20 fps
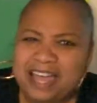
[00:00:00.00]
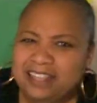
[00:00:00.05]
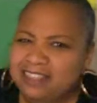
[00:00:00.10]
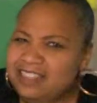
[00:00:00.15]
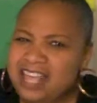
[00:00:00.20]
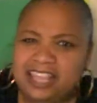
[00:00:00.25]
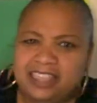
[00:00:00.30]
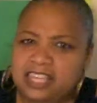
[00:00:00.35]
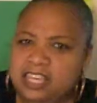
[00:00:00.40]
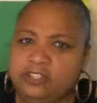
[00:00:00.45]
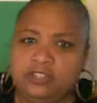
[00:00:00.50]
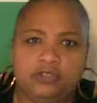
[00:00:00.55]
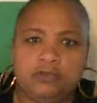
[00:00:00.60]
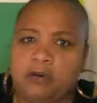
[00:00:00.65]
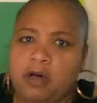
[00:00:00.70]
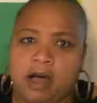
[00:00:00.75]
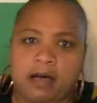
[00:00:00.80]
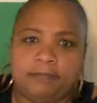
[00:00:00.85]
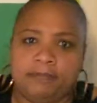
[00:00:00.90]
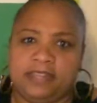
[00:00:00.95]
Nothing too
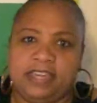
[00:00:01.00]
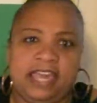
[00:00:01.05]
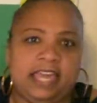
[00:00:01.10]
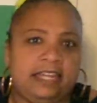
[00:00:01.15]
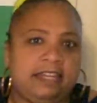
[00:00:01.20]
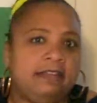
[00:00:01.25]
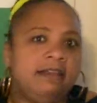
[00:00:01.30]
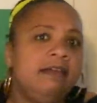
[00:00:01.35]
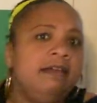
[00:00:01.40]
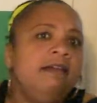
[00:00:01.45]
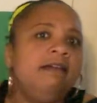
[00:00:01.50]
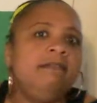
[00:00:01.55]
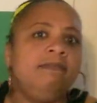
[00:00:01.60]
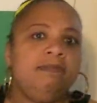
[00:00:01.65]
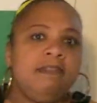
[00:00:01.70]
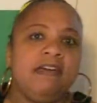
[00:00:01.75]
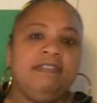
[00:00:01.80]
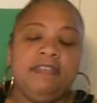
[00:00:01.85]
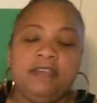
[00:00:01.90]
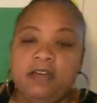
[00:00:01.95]
complicated,
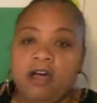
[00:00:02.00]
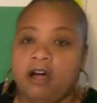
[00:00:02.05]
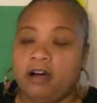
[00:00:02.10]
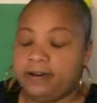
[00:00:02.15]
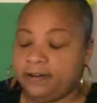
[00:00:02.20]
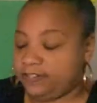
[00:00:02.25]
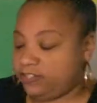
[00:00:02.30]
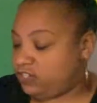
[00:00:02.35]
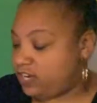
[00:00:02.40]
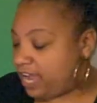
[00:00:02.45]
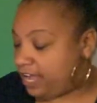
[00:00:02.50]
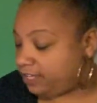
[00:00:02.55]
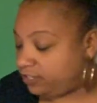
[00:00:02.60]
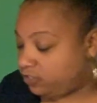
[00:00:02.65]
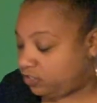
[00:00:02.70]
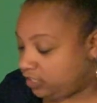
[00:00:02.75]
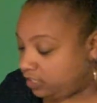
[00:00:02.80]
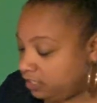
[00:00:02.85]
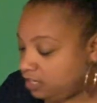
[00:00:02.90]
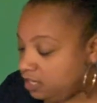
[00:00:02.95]
nothing hard and
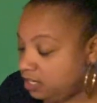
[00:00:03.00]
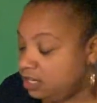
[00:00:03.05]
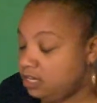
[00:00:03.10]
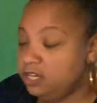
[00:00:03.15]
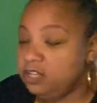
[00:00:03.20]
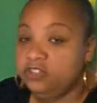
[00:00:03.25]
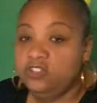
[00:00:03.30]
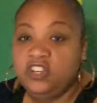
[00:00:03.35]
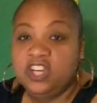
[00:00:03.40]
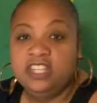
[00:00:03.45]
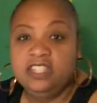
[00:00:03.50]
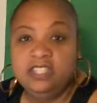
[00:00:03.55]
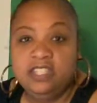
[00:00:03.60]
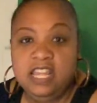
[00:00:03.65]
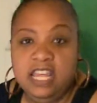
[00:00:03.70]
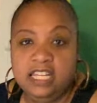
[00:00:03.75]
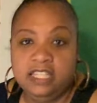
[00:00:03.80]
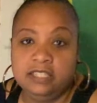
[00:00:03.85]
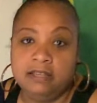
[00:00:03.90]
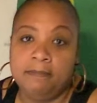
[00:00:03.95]
challenging. Just
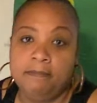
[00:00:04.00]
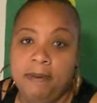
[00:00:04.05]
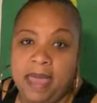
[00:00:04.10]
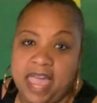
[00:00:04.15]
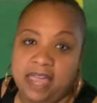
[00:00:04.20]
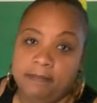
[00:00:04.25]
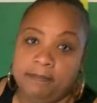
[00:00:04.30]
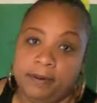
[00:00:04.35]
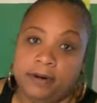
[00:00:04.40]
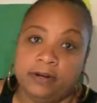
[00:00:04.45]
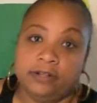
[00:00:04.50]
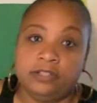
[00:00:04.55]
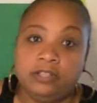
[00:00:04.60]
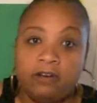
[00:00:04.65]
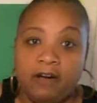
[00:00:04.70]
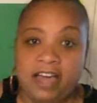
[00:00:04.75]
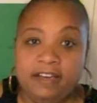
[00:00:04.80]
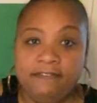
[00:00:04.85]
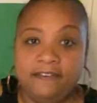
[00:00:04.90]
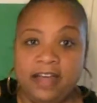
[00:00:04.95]
need some paper. So
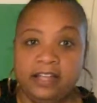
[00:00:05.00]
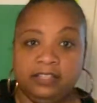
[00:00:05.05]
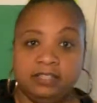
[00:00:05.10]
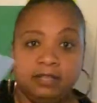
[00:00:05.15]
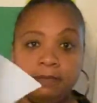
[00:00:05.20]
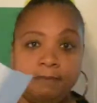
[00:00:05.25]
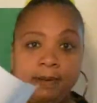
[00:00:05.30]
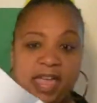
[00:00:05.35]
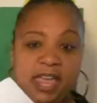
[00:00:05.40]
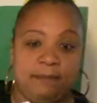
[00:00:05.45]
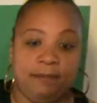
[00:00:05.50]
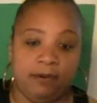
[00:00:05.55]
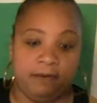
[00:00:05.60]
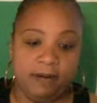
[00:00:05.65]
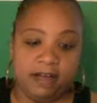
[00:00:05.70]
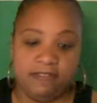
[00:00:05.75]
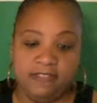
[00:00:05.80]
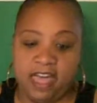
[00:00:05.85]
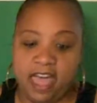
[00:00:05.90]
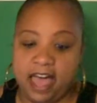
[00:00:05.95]
I found some paper
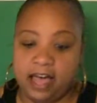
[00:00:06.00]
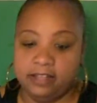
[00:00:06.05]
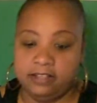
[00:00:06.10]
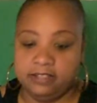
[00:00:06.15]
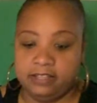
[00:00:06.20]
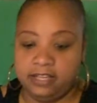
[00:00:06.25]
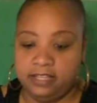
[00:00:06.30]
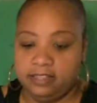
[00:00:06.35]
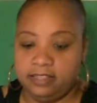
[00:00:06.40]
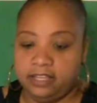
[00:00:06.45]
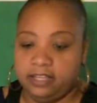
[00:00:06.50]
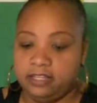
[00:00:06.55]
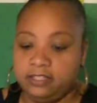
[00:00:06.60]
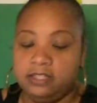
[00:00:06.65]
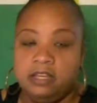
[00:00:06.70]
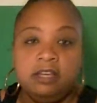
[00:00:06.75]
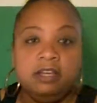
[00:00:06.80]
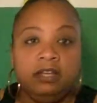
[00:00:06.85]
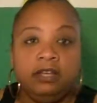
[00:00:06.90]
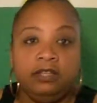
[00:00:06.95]
around the house like this,
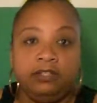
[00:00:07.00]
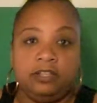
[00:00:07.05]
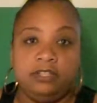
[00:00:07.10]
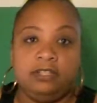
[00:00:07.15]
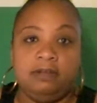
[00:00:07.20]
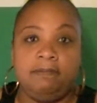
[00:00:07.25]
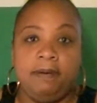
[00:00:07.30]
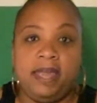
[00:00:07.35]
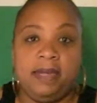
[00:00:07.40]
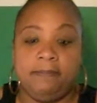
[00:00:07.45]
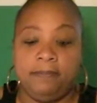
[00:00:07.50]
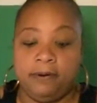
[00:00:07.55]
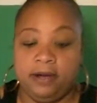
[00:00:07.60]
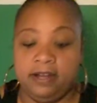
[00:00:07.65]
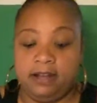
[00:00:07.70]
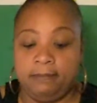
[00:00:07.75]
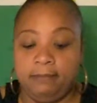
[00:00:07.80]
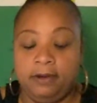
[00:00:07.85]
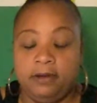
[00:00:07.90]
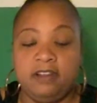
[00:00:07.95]
just some paper, and
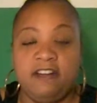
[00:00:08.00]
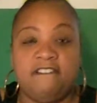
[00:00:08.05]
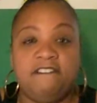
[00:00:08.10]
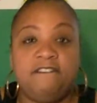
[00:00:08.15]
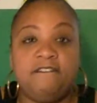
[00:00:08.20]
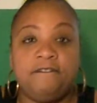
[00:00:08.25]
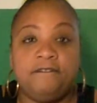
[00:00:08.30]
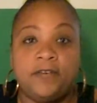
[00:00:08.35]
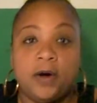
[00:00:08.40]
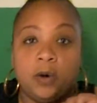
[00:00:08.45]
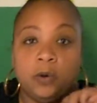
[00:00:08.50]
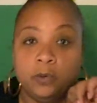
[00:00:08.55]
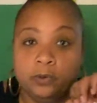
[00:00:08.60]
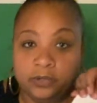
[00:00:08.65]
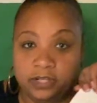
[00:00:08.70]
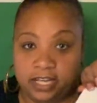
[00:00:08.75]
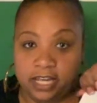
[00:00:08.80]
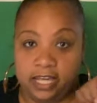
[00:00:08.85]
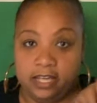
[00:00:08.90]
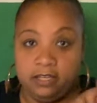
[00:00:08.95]
I'm gonna fold
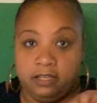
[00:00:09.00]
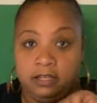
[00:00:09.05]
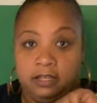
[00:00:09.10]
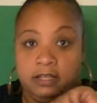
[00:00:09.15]
it.